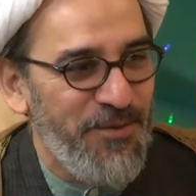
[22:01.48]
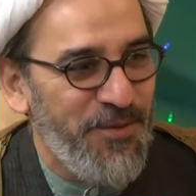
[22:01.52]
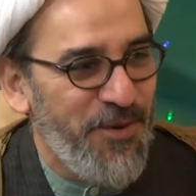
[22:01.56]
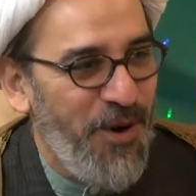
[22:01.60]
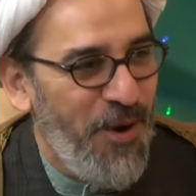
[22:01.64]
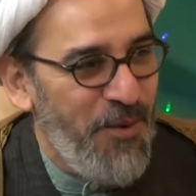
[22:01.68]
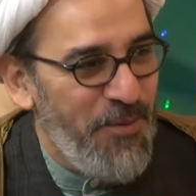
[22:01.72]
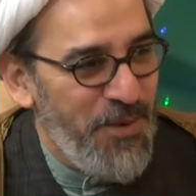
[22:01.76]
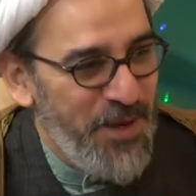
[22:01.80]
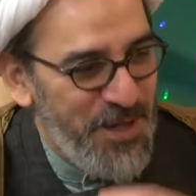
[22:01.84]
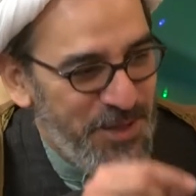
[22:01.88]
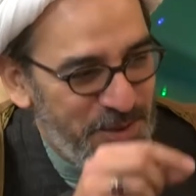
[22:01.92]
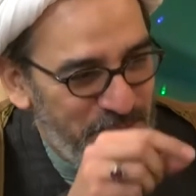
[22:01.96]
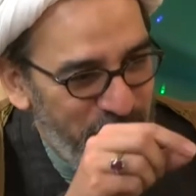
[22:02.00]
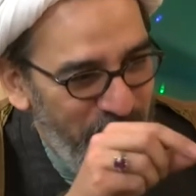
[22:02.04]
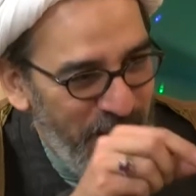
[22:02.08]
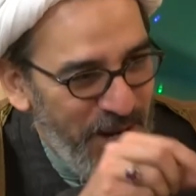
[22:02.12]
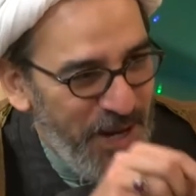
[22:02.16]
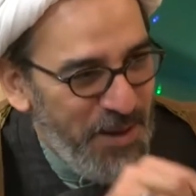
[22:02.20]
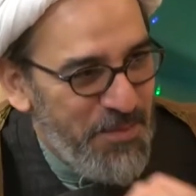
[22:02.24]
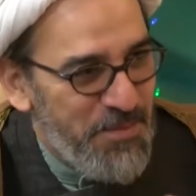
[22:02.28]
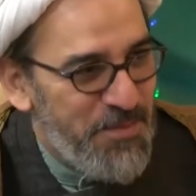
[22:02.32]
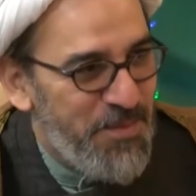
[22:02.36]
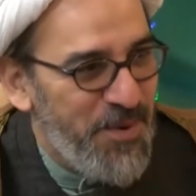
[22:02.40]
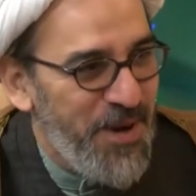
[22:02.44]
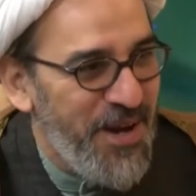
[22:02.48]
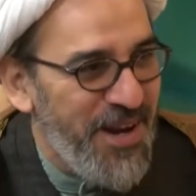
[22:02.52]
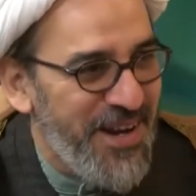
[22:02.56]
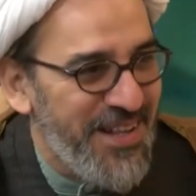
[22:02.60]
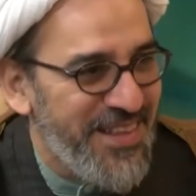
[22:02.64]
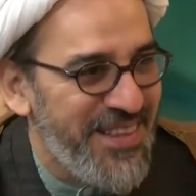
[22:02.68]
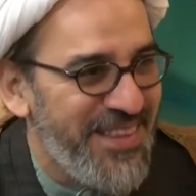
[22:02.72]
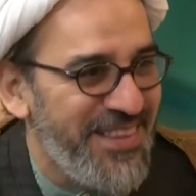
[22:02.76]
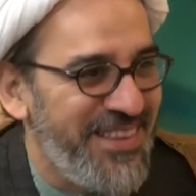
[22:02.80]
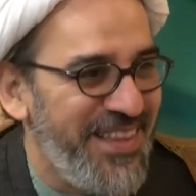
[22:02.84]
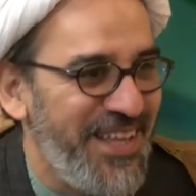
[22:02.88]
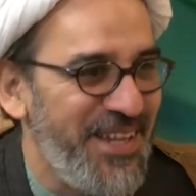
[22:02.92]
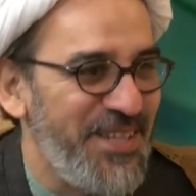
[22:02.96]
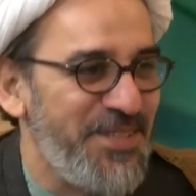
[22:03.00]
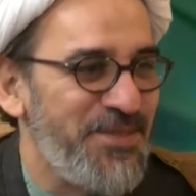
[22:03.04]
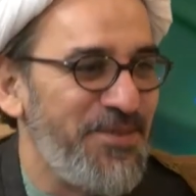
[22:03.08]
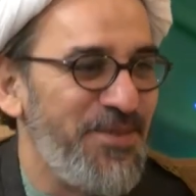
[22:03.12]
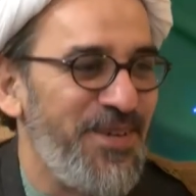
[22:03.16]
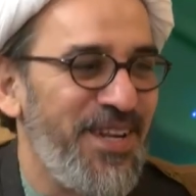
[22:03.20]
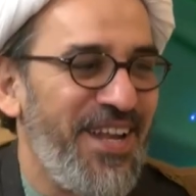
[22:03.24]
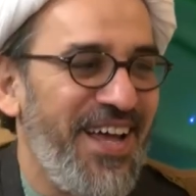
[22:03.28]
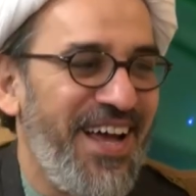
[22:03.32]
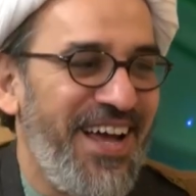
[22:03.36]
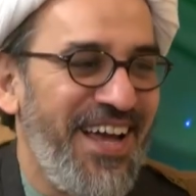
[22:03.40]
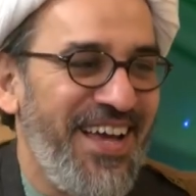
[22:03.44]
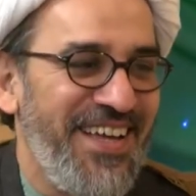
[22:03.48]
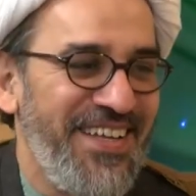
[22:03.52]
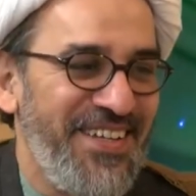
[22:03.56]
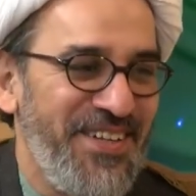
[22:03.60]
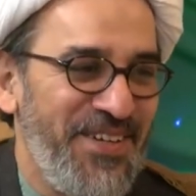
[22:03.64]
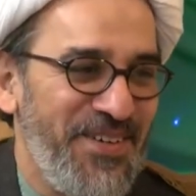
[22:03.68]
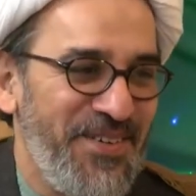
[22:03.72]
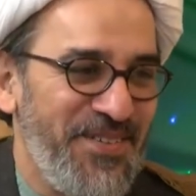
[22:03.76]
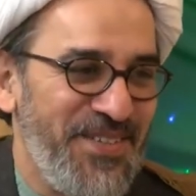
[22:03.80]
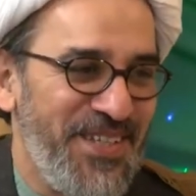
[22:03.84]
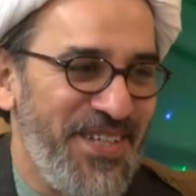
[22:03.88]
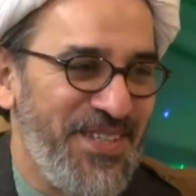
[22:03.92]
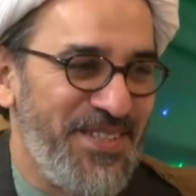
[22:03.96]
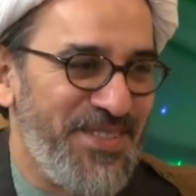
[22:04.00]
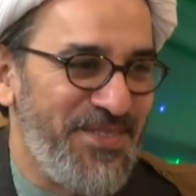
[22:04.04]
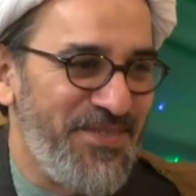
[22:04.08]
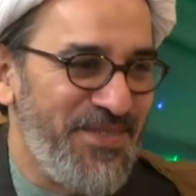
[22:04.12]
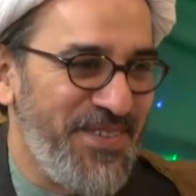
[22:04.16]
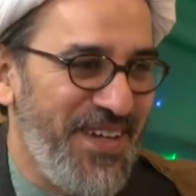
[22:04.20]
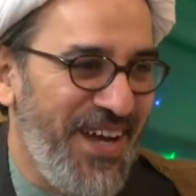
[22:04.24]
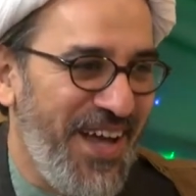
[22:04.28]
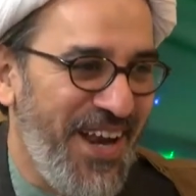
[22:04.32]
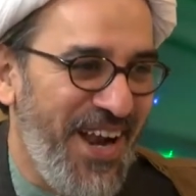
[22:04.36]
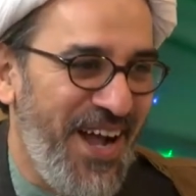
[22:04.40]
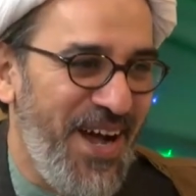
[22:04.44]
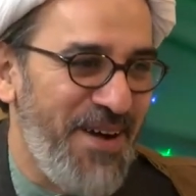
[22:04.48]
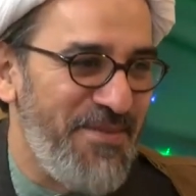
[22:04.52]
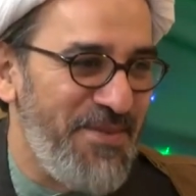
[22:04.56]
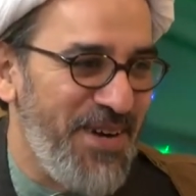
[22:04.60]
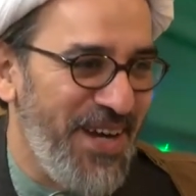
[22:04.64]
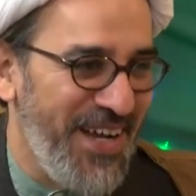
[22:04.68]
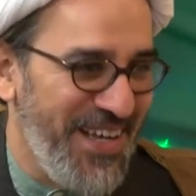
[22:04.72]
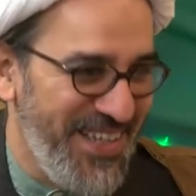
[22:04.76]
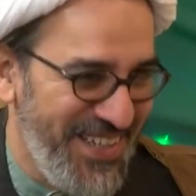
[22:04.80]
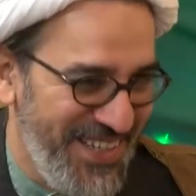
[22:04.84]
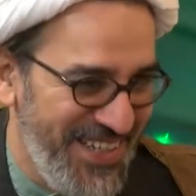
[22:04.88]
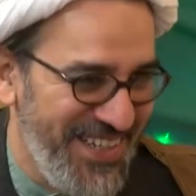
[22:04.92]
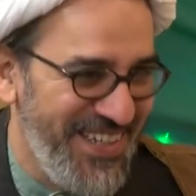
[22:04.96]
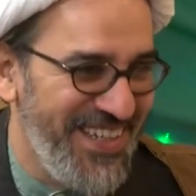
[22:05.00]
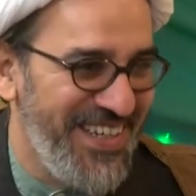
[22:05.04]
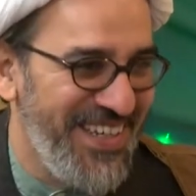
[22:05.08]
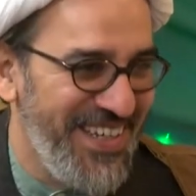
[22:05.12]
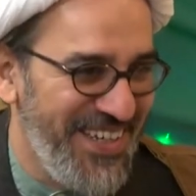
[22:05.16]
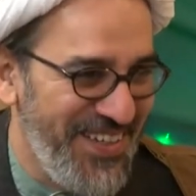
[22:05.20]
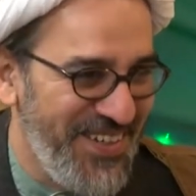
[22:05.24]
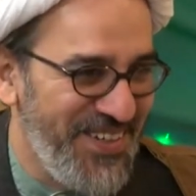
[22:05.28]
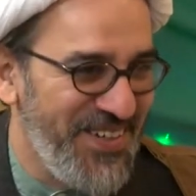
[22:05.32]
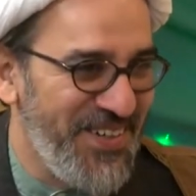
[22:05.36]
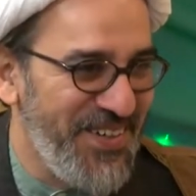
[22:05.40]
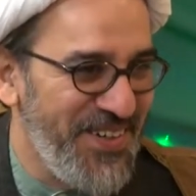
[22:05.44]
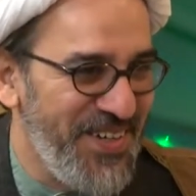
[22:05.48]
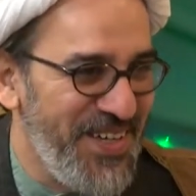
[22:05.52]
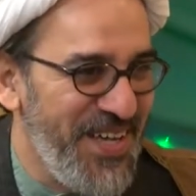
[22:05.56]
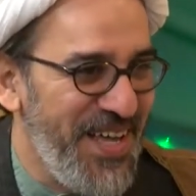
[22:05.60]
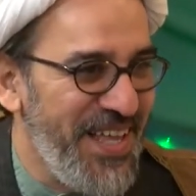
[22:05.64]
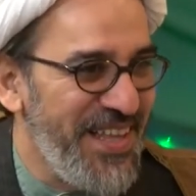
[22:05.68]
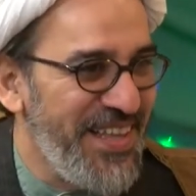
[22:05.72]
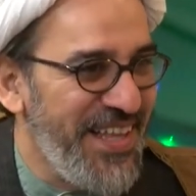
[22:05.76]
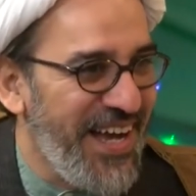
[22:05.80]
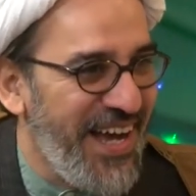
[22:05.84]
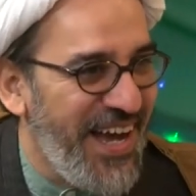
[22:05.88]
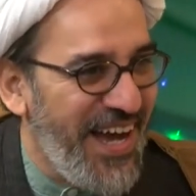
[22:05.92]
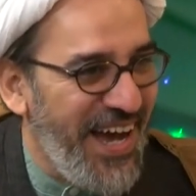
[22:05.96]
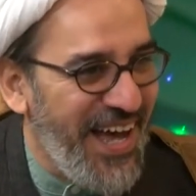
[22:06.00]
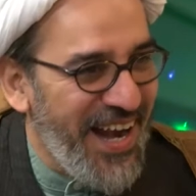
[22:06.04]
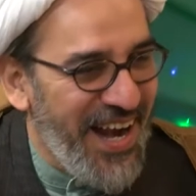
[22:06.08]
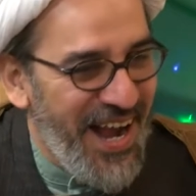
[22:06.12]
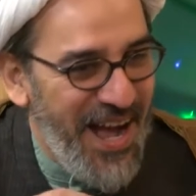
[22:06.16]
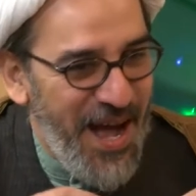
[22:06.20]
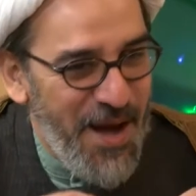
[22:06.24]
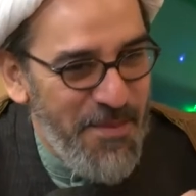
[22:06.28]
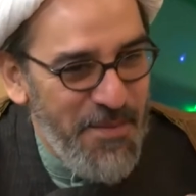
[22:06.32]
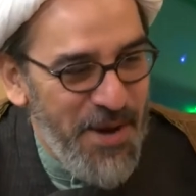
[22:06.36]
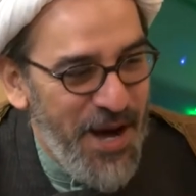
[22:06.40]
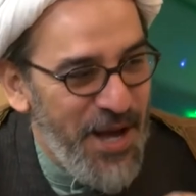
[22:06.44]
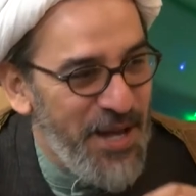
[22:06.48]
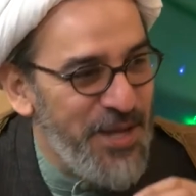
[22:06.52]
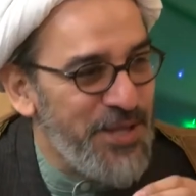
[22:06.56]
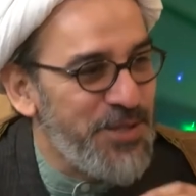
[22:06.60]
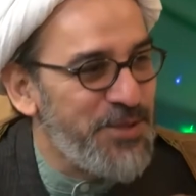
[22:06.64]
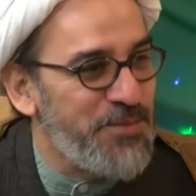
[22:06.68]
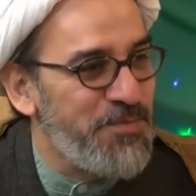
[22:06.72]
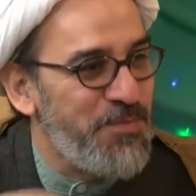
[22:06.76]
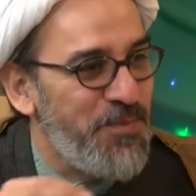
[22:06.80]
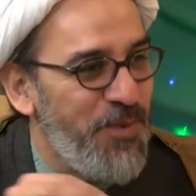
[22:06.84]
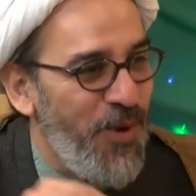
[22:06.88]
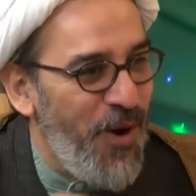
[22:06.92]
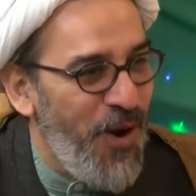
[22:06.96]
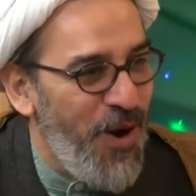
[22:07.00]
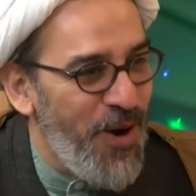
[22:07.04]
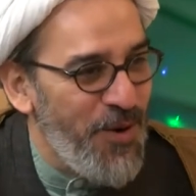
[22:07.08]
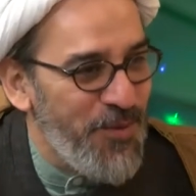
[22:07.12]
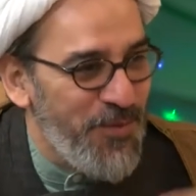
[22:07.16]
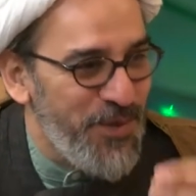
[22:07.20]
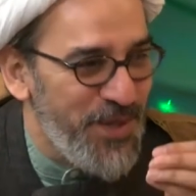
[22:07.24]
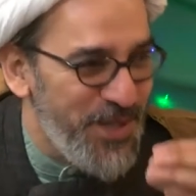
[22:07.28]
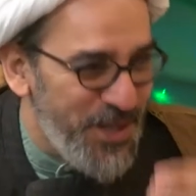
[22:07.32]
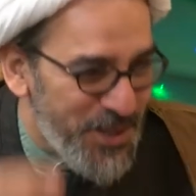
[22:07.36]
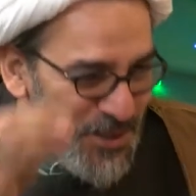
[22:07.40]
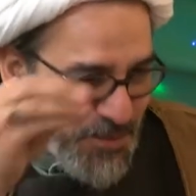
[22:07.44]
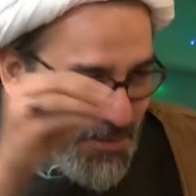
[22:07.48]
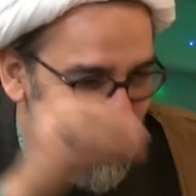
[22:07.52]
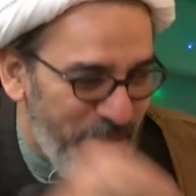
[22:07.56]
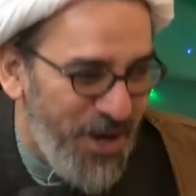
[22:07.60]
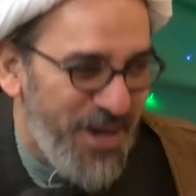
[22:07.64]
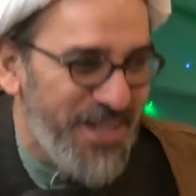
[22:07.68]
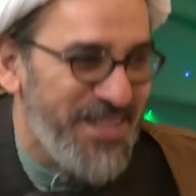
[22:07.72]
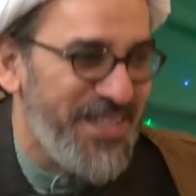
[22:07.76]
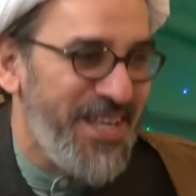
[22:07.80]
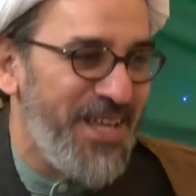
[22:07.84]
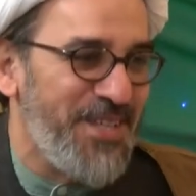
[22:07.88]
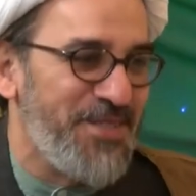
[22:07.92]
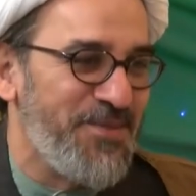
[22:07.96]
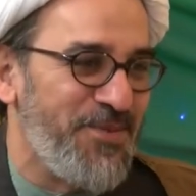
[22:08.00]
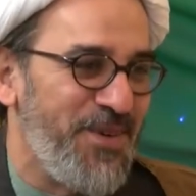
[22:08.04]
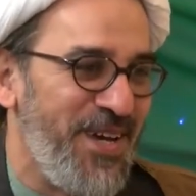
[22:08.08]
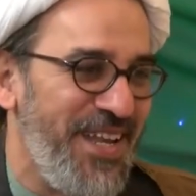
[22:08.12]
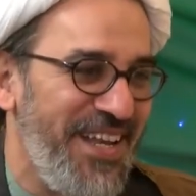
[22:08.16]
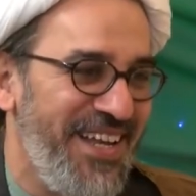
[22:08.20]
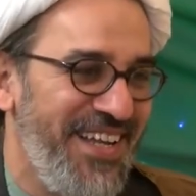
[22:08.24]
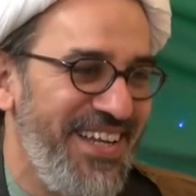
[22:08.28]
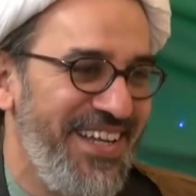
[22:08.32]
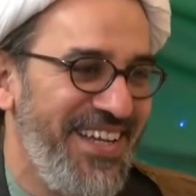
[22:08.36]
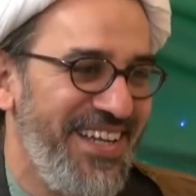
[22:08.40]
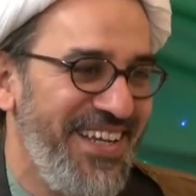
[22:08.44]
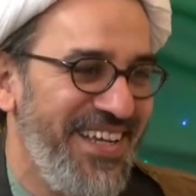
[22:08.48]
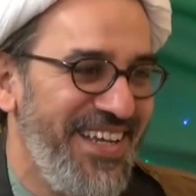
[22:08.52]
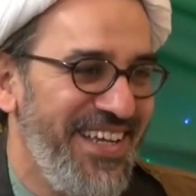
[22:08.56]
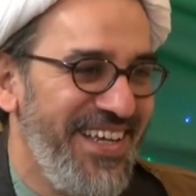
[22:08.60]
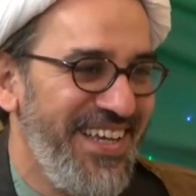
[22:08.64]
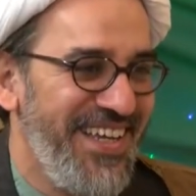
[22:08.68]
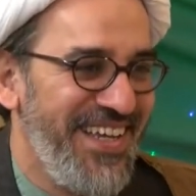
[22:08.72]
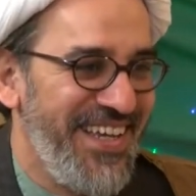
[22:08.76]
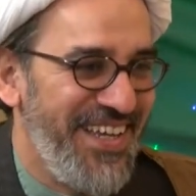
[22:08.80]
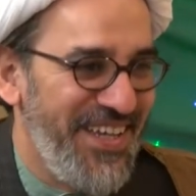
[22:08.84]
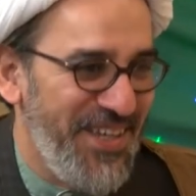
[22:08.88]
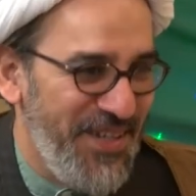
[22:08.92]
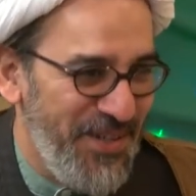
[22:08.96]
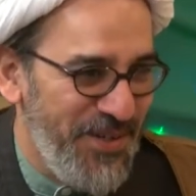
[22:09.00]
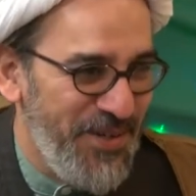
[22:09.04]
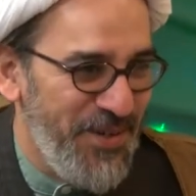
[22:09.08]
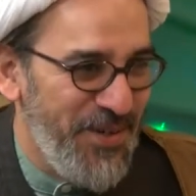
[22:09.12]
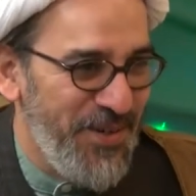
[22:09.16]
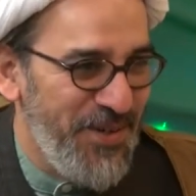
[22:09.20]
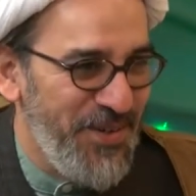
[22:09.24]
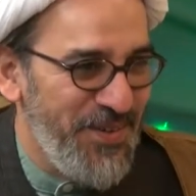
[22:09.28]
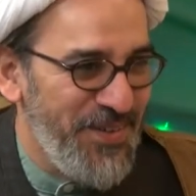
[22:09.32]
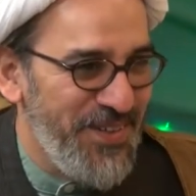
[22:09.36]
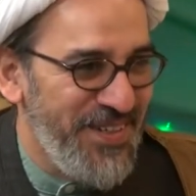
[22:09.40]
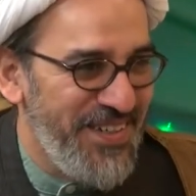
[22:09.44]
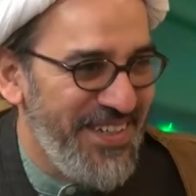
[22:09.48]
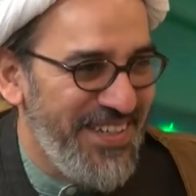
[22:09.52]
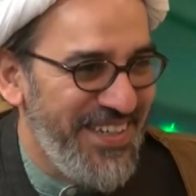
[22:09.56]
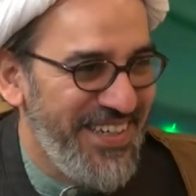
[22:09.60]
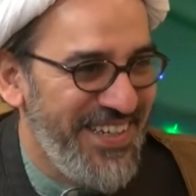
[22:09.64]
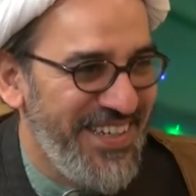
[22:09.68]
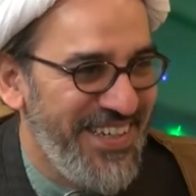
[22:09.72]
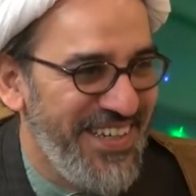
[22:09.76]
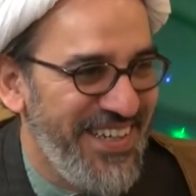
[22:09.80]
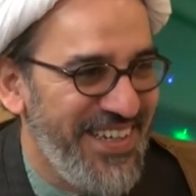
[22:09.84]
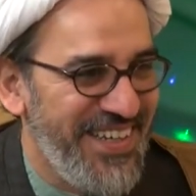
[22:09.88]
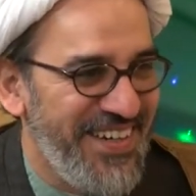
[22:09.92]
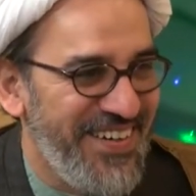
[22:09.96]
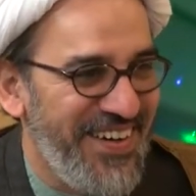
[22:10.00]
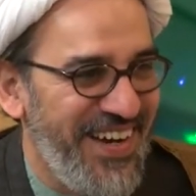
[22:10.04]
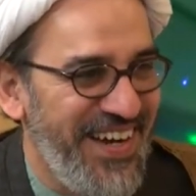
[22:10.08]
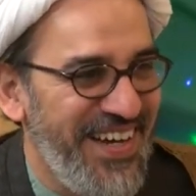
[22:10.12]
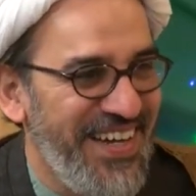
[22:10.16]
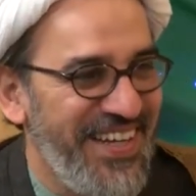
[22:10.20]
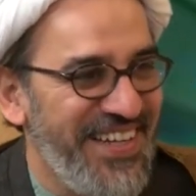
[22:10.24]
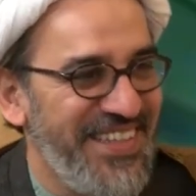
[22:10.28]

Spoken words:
From his very birth, there is wala, you know, this is karama. You know, the karama is born with his birth as well. You know, right?